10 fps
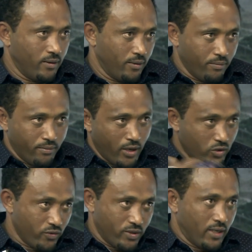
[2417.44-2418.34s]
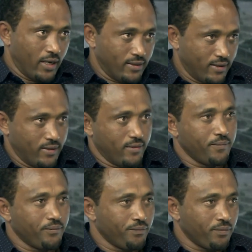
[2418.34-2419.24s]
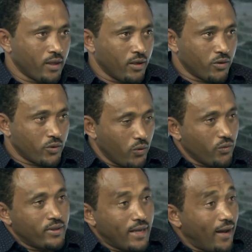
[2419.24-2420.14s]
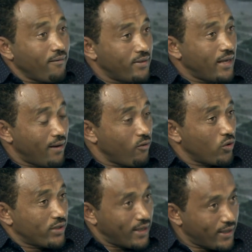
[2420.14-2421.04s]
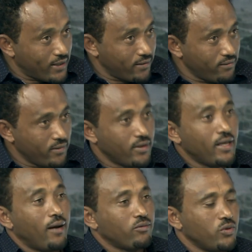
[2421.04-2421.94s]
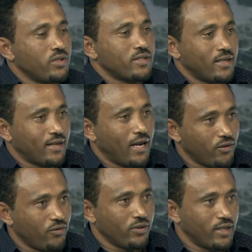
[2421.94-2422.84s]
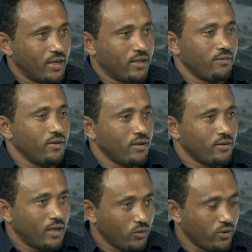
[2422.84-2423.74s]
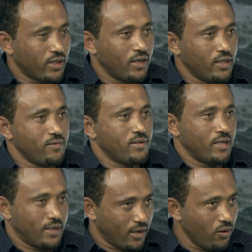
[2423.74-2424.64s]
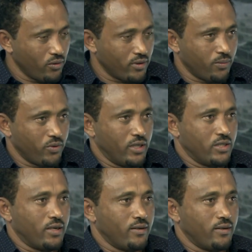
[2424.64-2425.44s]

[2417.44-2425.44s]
much of the country. So they have alternative. They have to use that kind of alternative. Okay. That alternative is their groundwater potential.